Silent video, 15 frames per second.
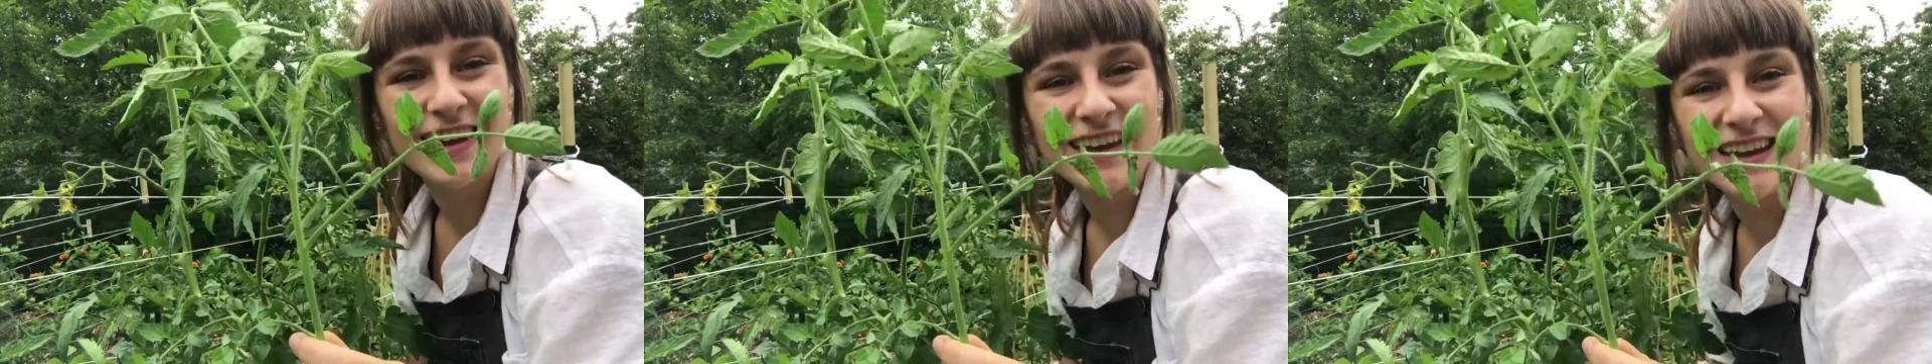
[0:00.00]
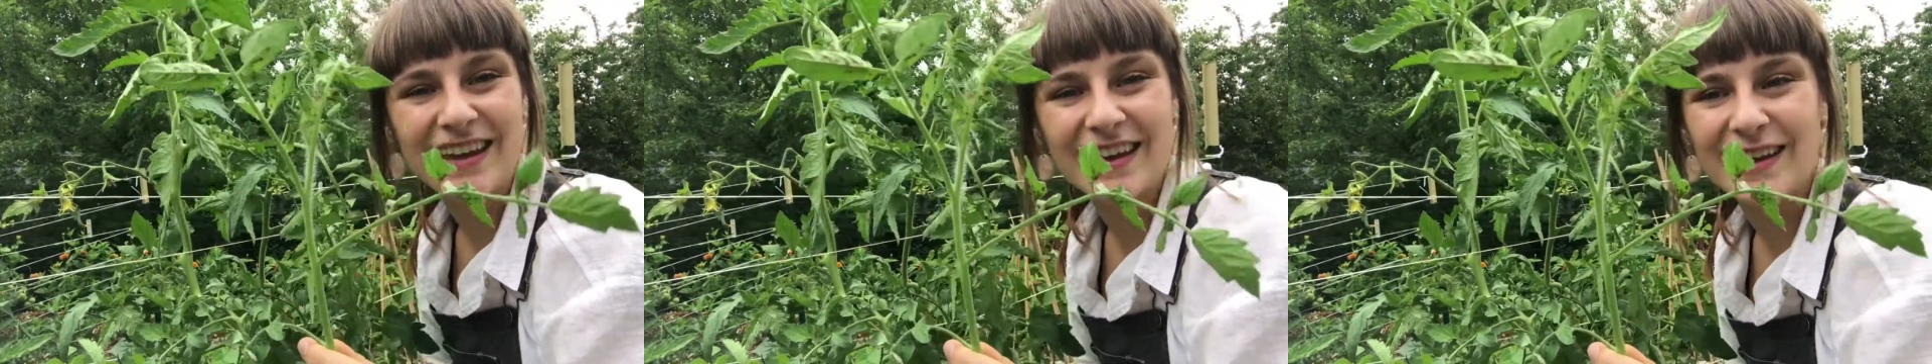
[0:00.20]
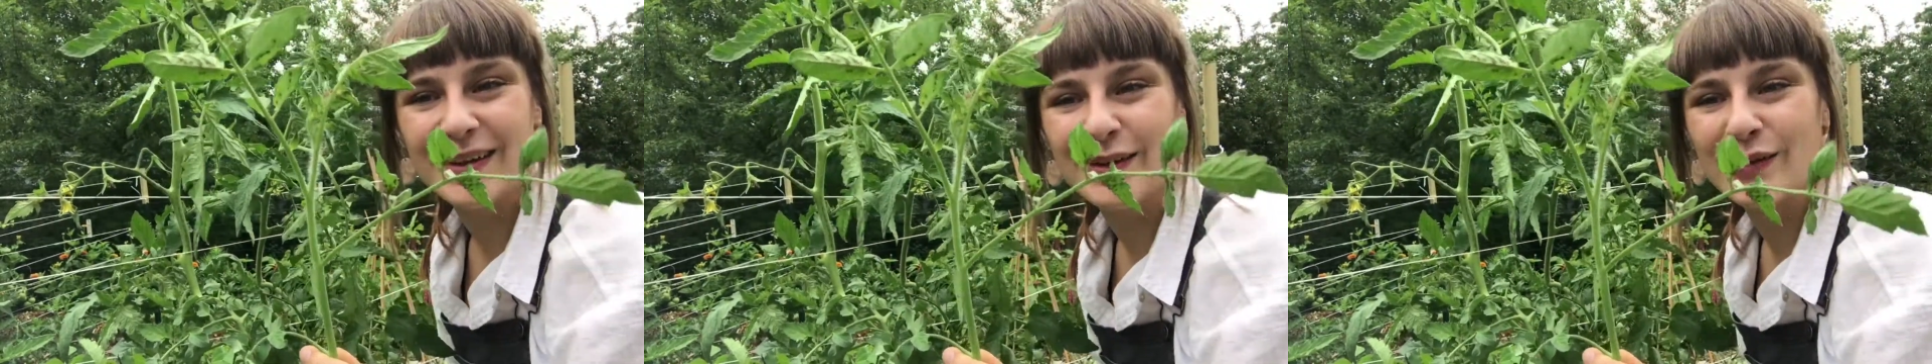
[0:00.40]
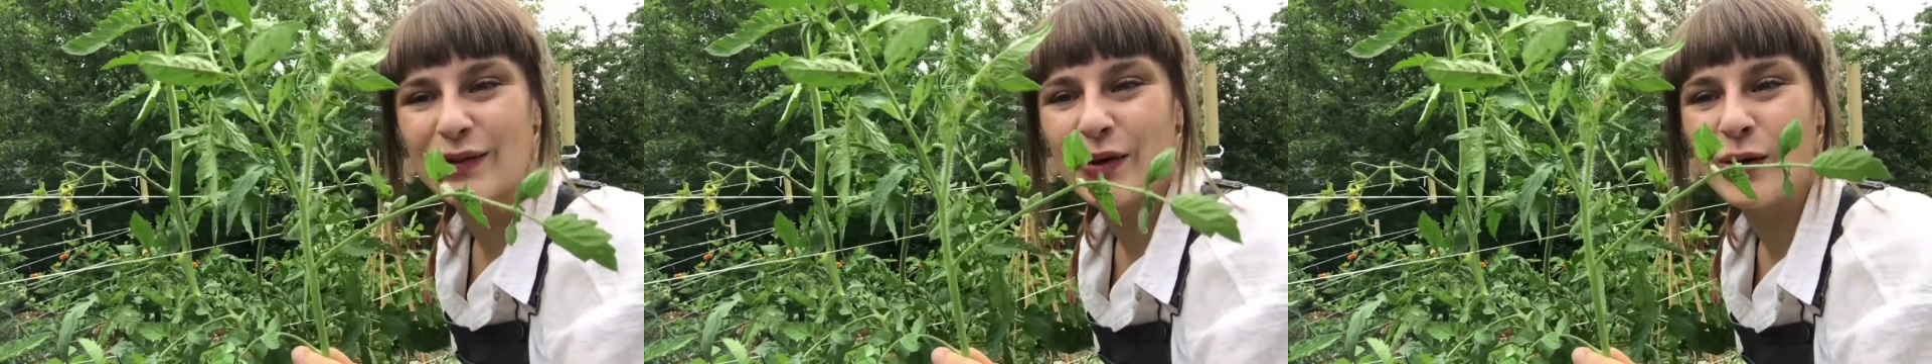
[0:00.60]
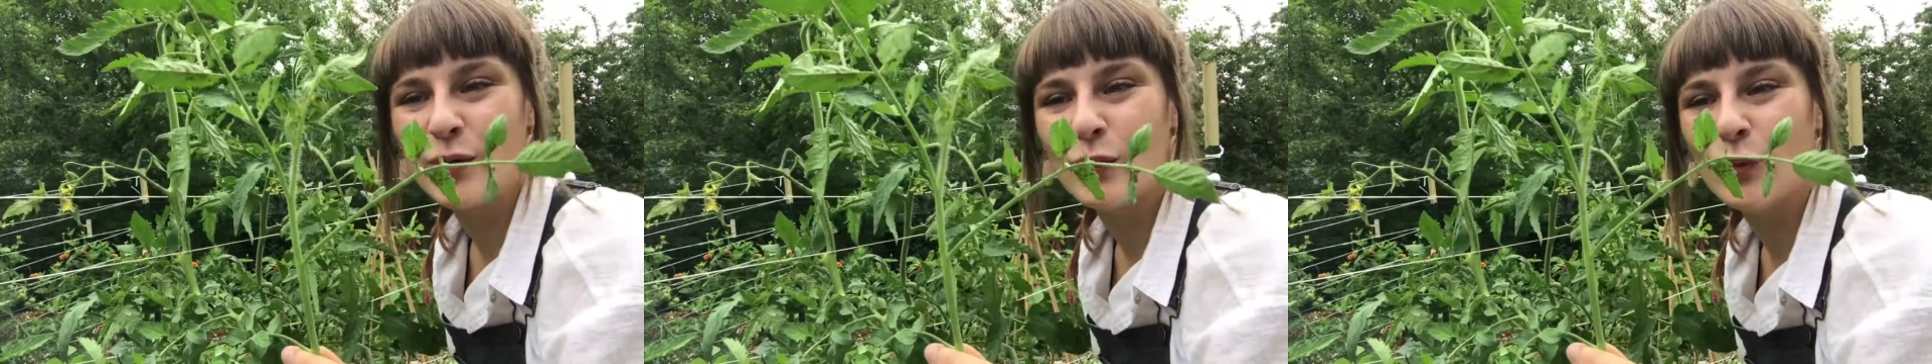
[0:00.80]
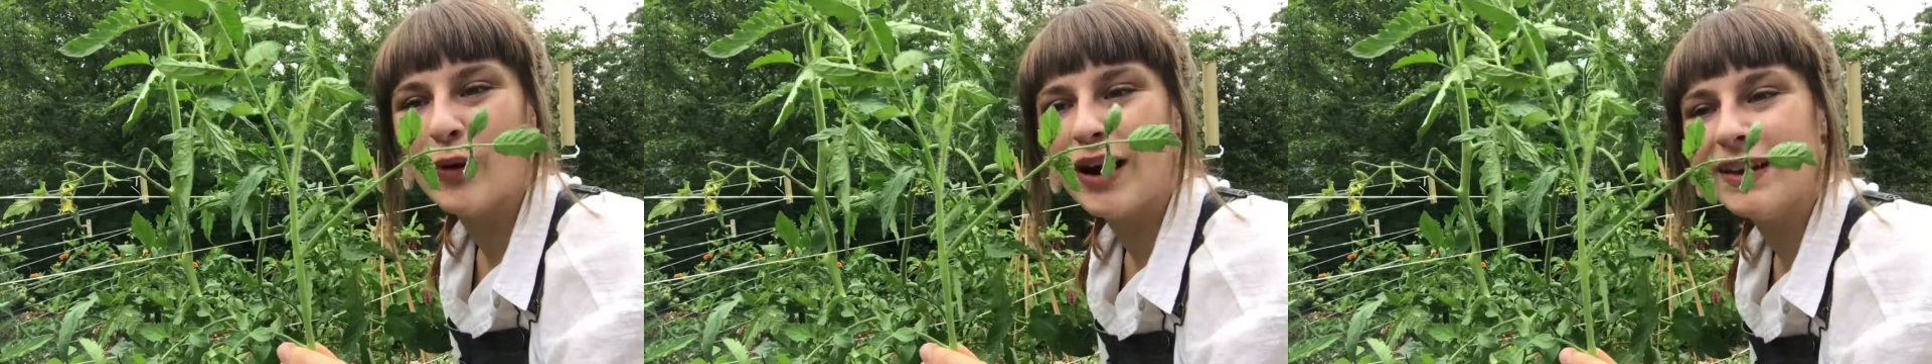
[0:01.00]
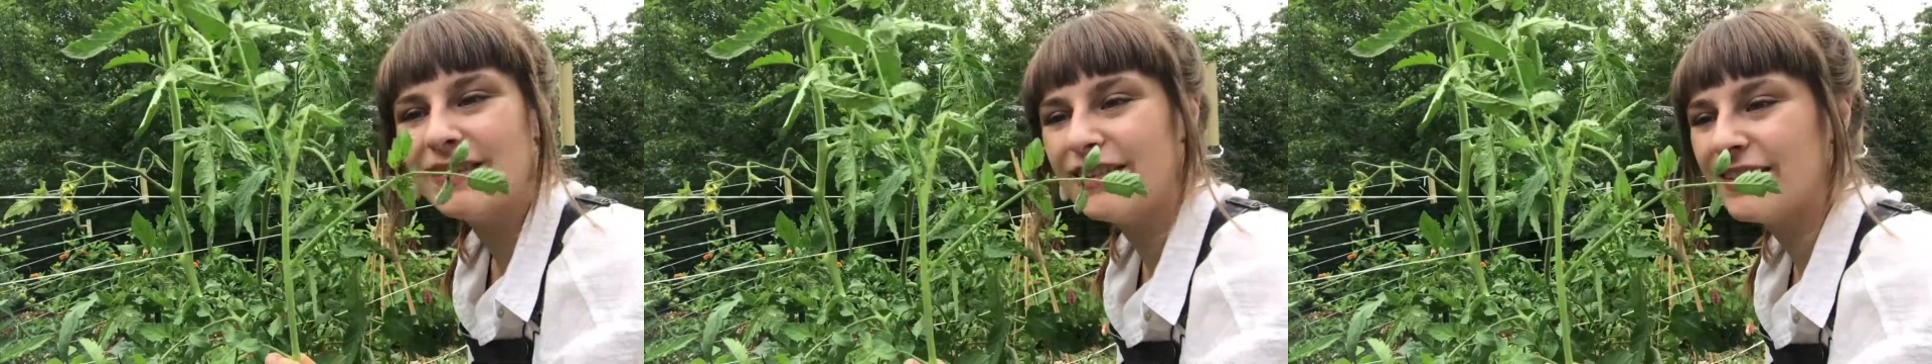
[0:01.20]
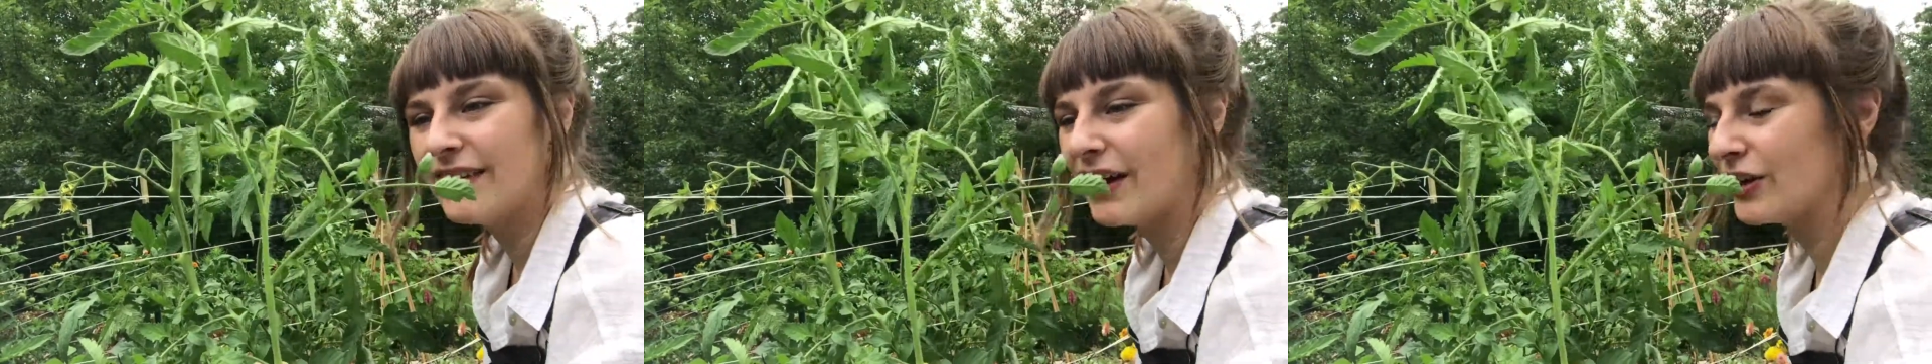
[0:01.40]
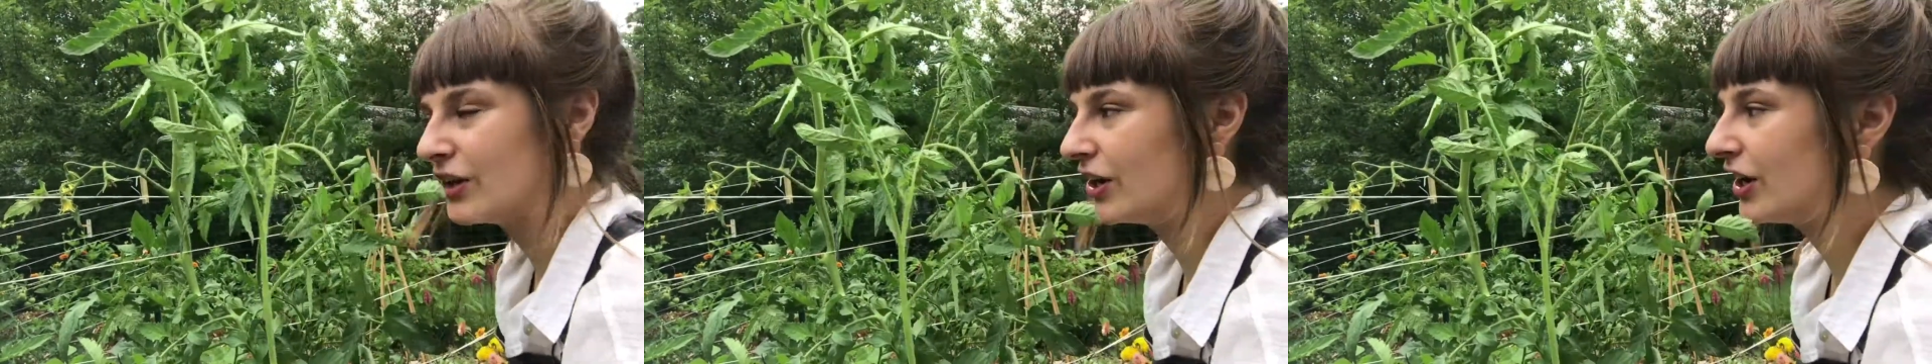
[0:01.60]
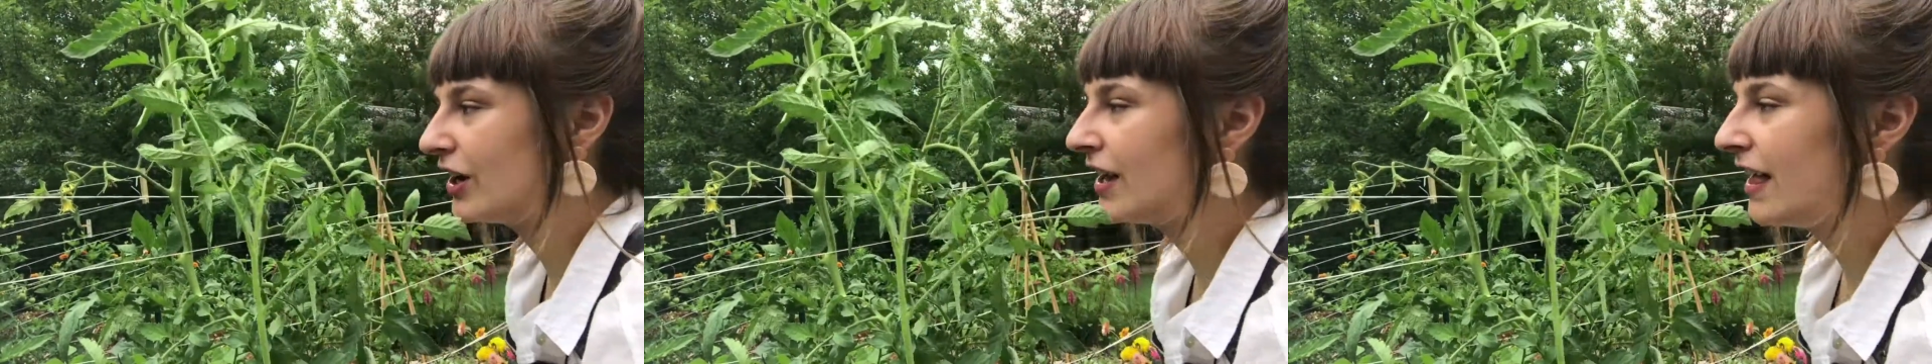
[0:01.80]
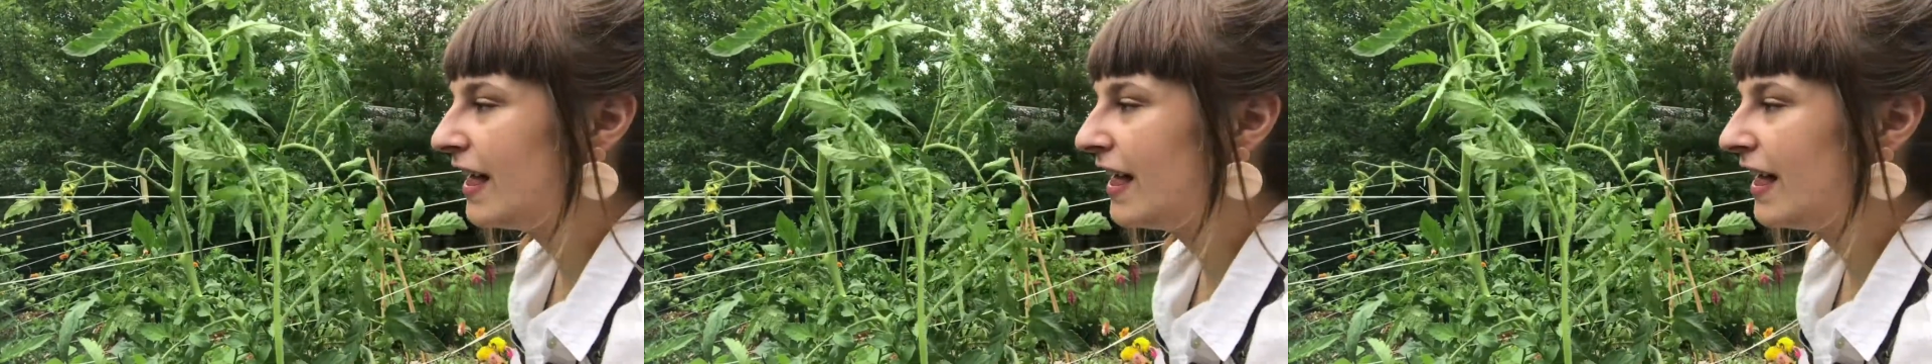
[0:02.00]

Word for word: is one sucker